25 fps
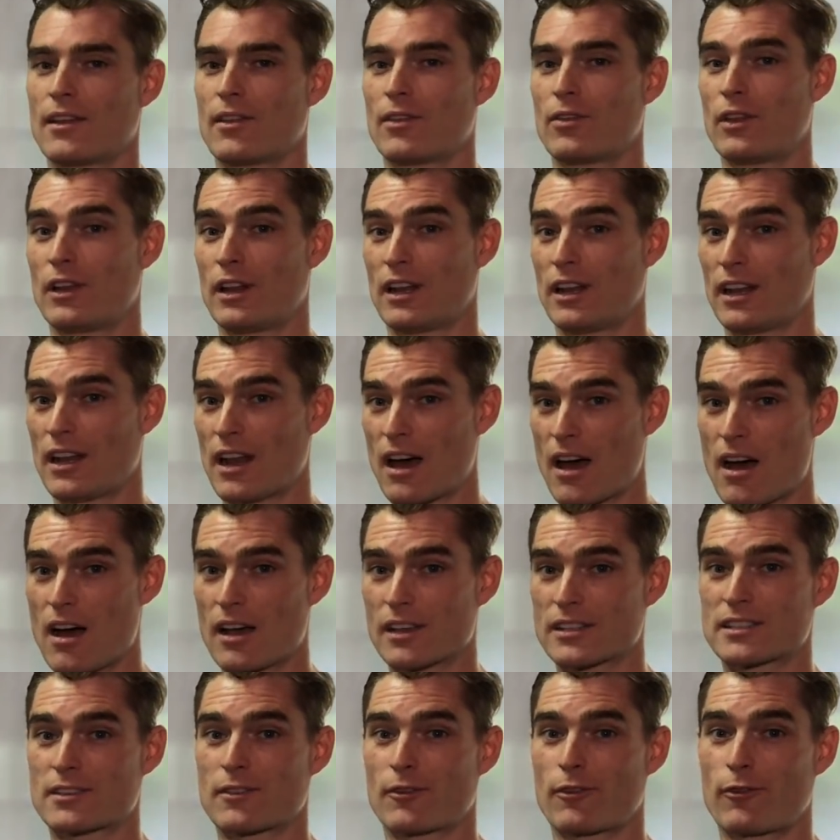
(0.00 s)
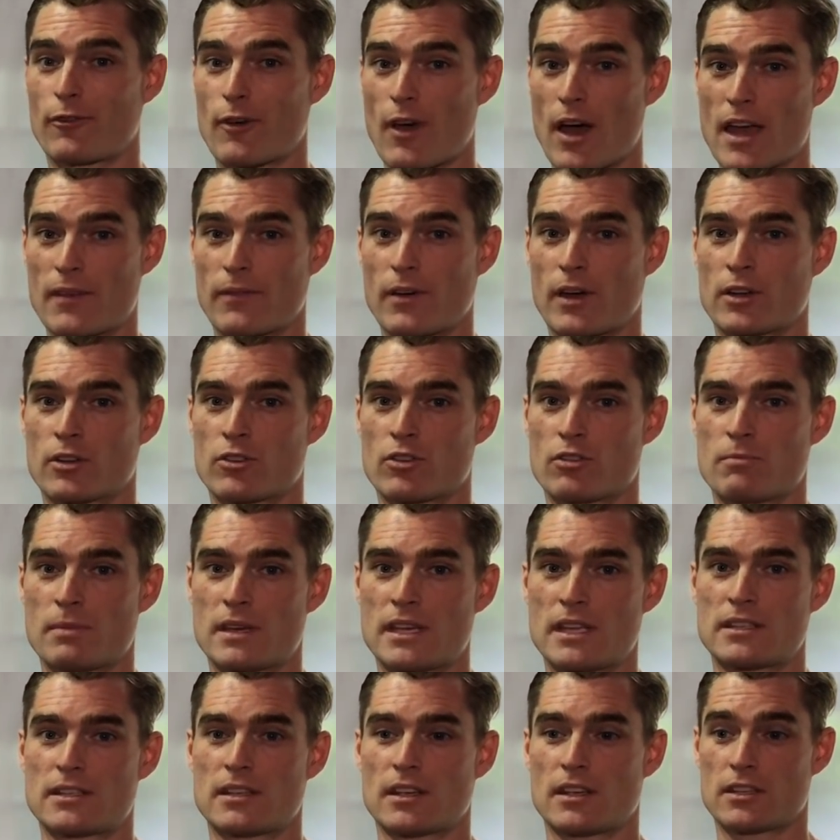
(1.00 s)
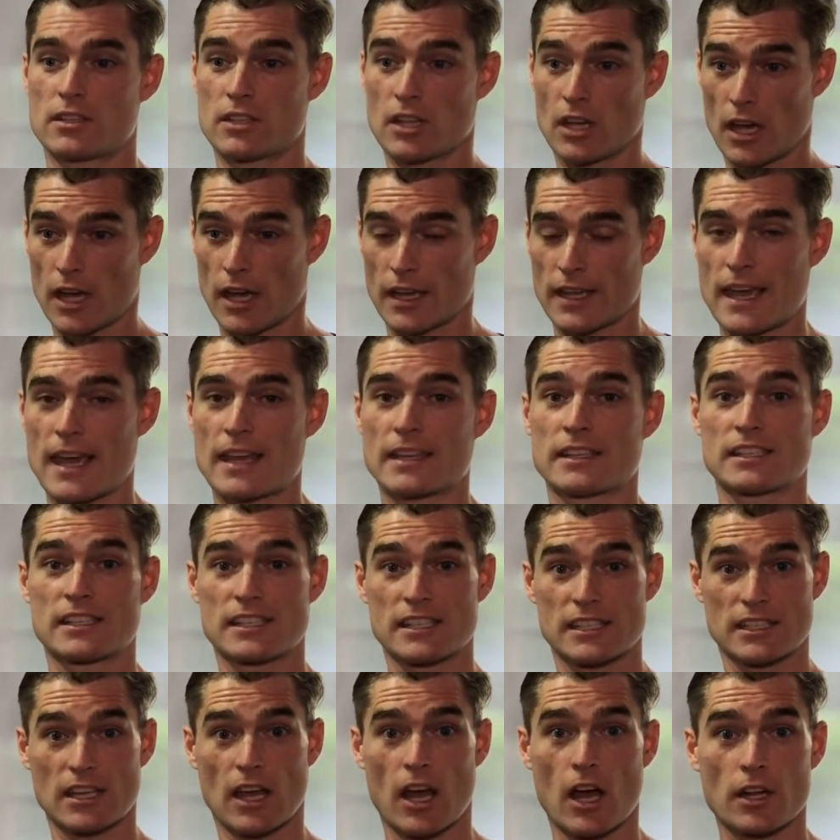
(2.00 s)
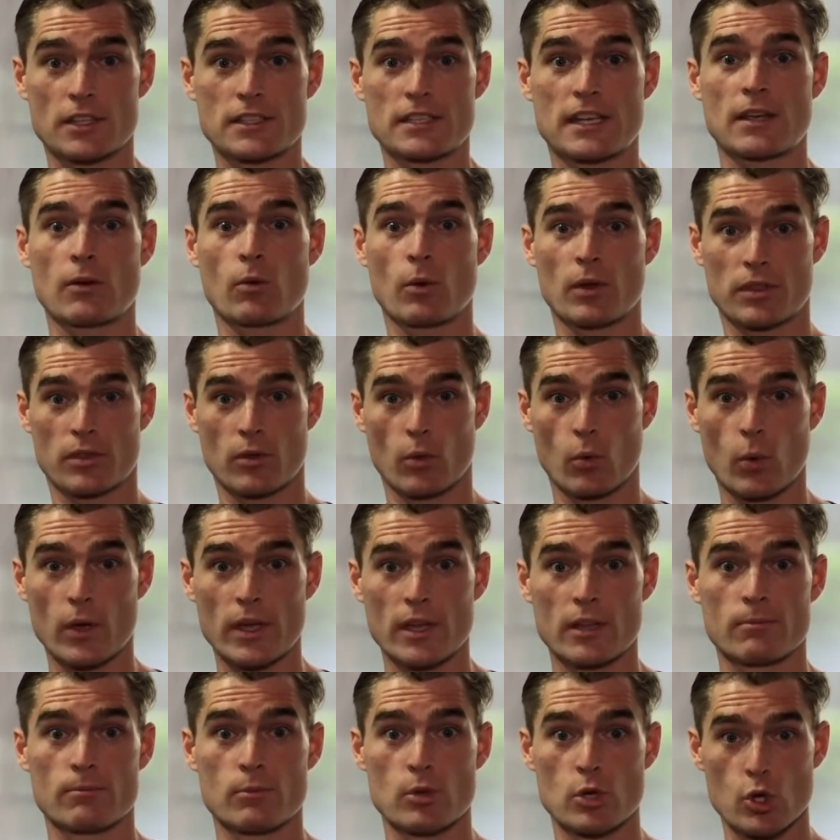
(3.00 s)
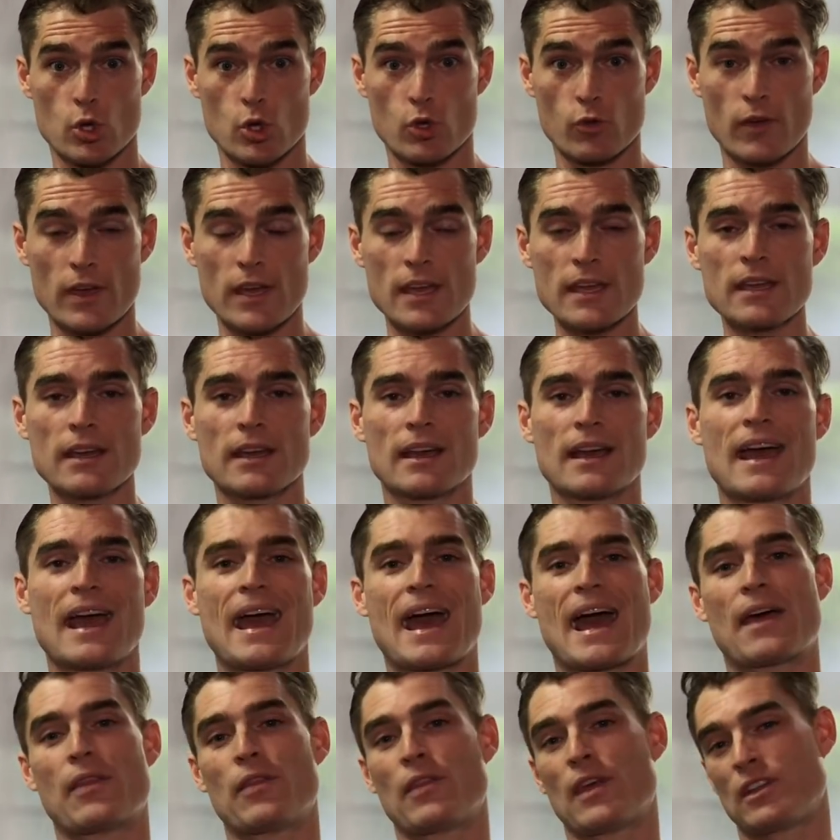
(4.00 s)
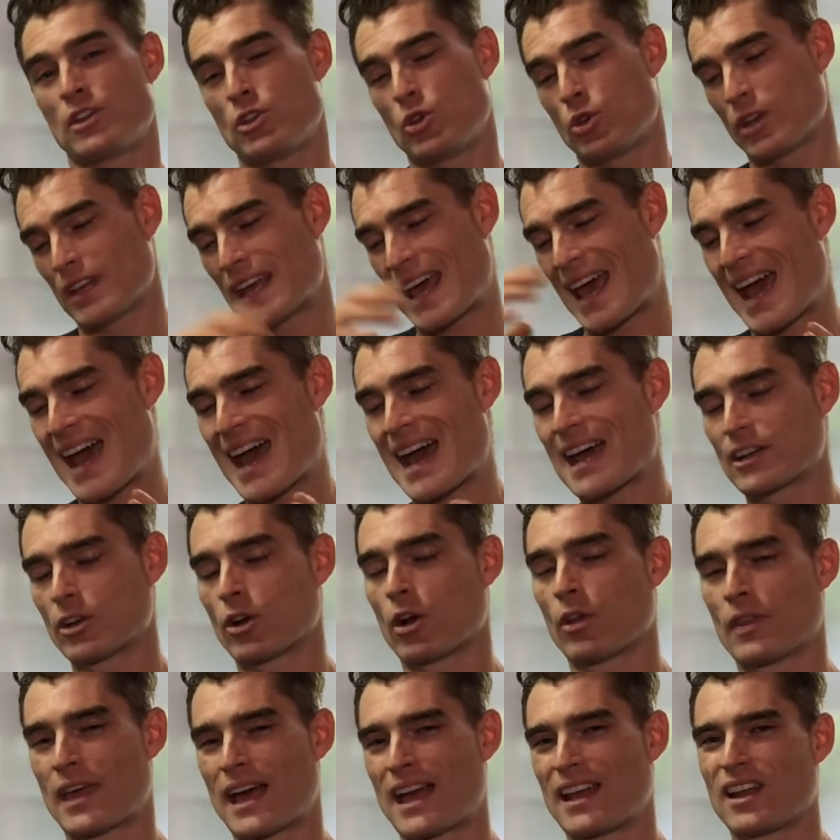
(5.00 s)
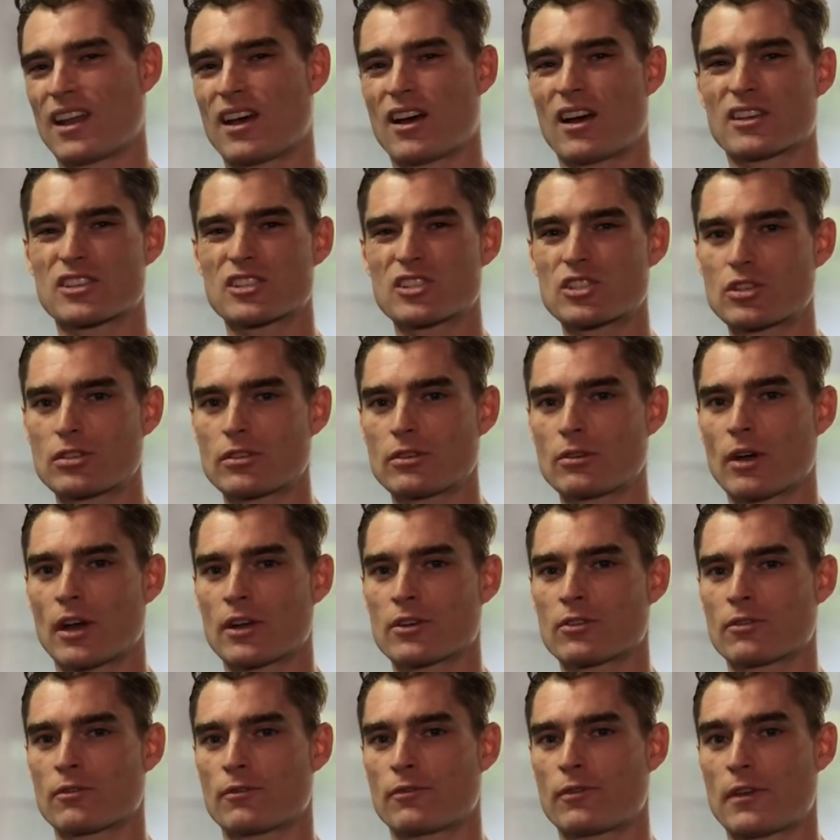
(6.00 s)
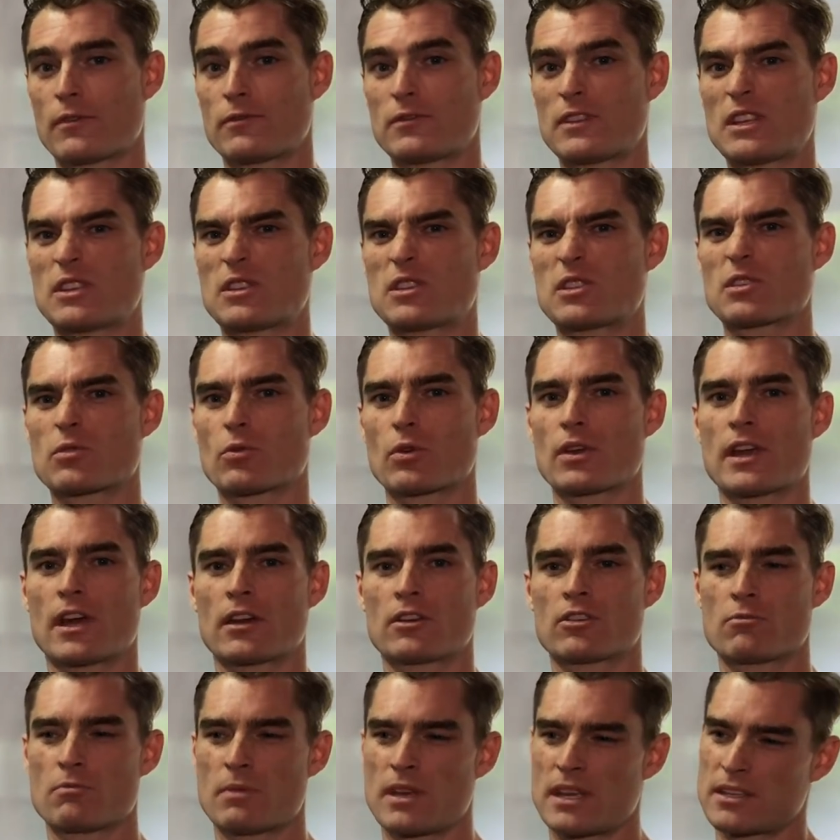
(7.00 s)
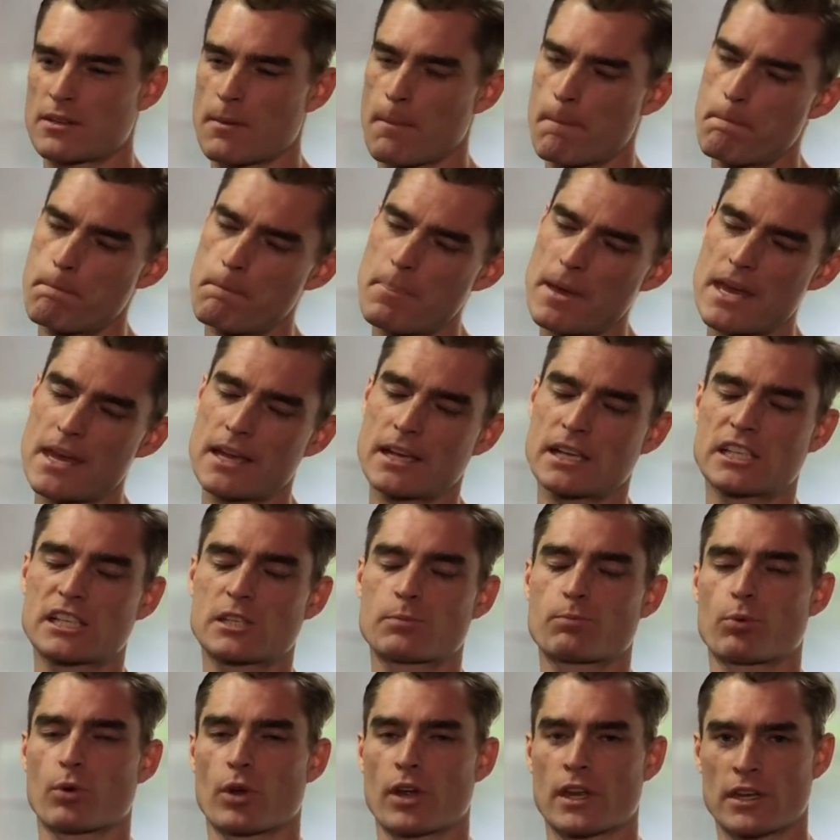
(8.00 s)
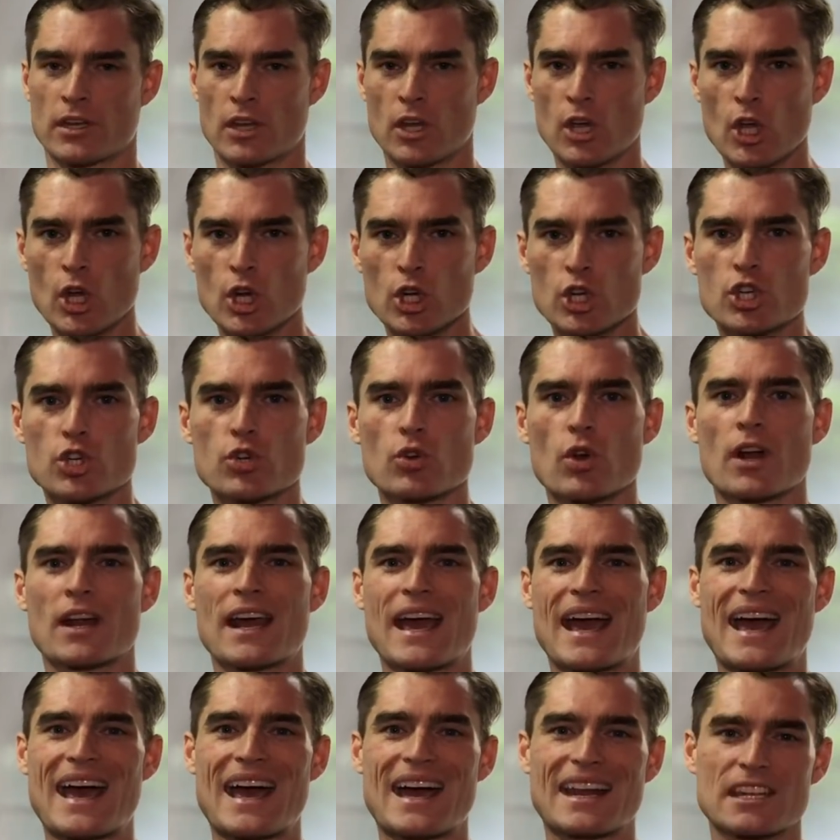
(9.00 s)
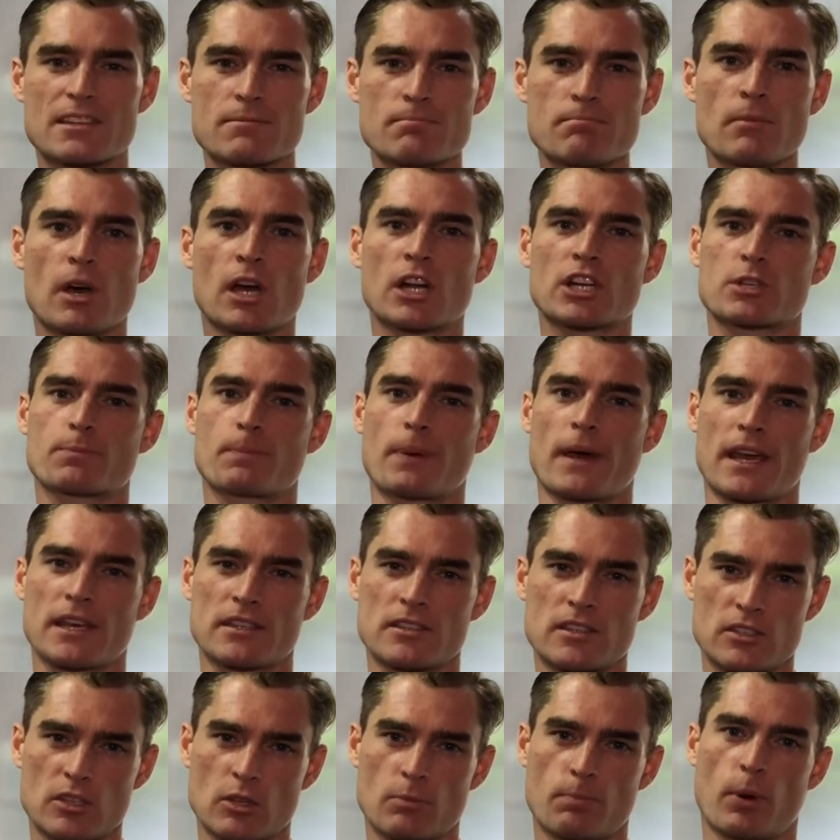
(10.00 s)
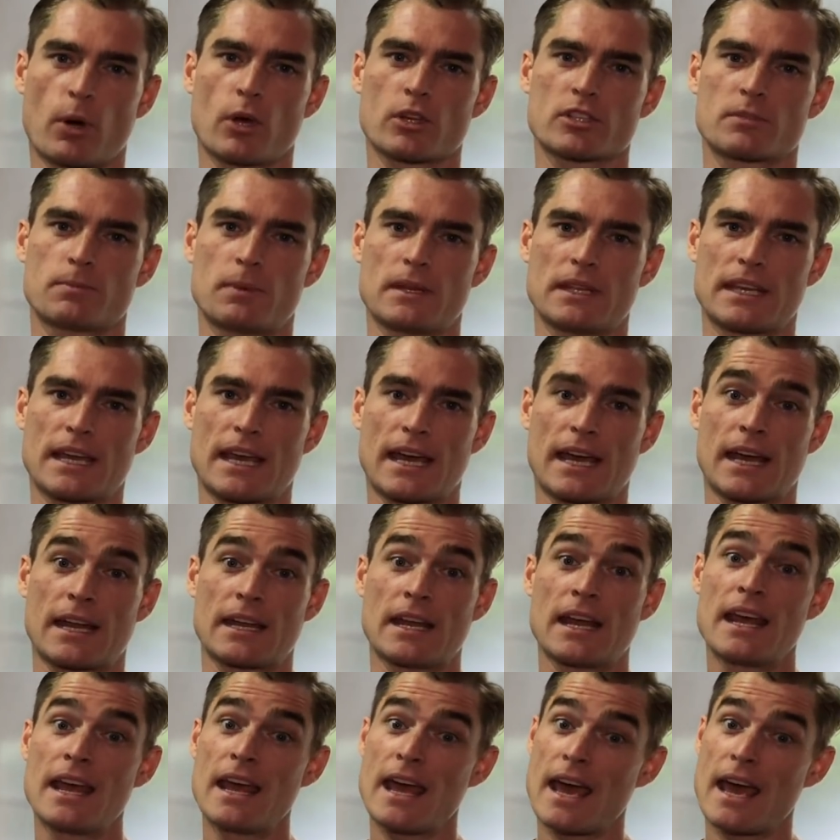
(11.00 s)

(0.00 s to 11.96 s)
the last 500 meters, again starting with the wheel moving, and then you can add on that last 250, 300 meter big sprint, trying to add as much pace as you possibly can,